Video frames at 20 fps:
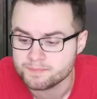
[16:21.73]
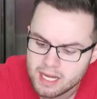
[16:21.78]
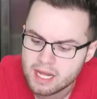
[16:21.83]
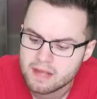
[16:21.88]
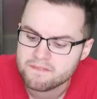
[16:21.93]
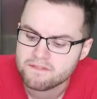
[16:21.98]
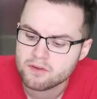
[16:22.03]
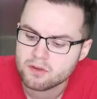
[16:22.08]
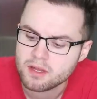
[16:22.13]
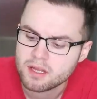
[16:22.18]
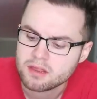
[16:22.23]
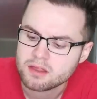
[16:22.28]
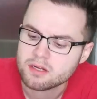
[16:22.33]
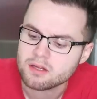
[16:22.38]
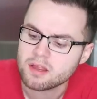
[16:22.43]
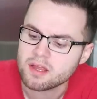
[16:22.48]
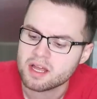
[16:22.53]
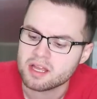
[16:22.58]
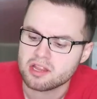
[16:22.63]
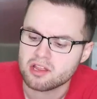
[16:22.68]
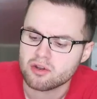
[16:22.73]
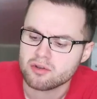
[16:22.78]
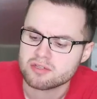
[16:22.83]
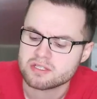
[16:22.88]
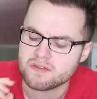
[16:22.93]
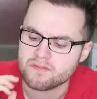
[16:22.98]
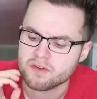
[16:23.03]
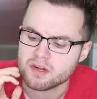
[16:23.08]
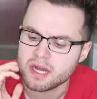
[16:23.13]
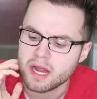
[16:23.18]
And I feel like they're like a little
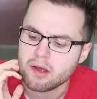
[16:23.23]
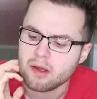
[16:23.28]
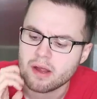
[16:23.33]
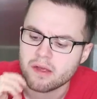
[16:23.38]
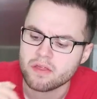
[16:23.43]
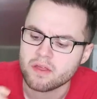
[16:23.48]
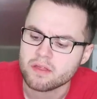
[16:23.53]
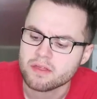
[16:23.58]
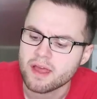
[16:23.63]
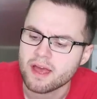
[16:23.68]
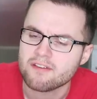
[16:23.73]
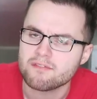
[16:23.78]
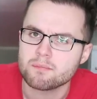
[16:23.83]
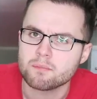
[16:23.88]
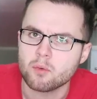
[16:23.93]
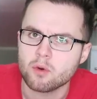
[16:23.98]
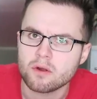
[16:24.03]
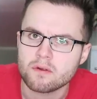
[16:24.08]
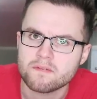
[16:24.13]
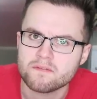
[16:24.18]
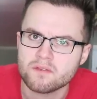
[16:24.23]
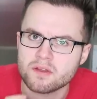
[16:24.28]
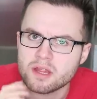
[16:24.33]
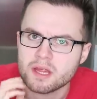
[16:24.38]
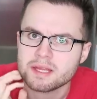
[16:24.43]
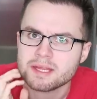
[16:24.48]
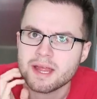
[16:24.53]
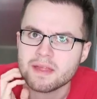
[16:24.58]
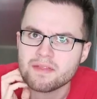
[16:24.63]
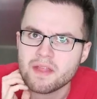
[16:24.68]
different now. I think they have more
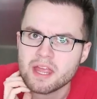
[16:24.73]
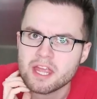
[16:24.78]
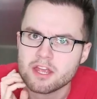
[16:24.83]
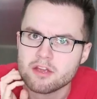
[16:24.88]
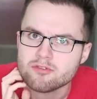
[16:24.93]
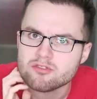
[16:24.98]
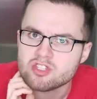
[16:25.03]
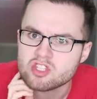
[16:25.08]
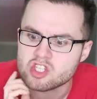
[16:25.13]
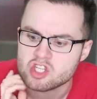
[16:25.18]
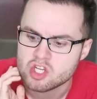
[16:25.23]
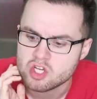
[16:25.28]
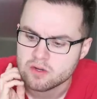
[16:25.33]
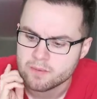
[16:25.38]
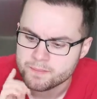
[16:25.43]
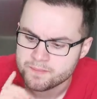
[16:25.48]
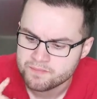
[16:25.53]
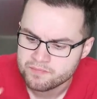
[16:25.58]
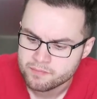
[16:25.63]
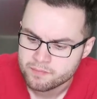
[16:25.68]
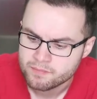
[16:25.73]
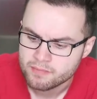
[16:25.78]
filling than they used to.